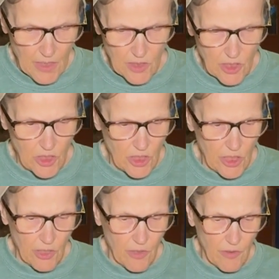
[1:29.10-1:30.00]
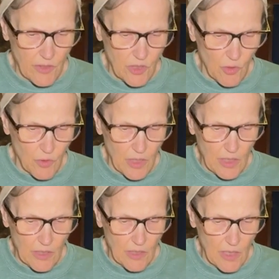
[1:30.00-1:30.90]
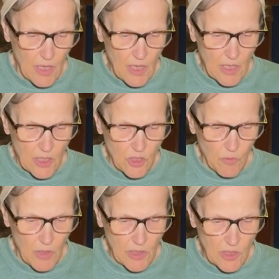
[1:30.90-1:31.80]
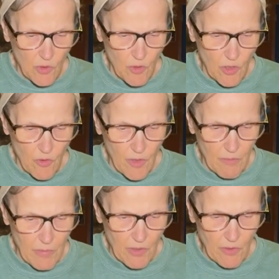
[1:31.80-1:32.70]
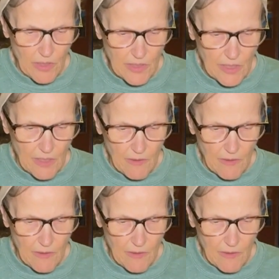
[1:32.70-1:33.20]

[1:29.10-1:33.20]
dish here, soaking. You want to soak your cranberries.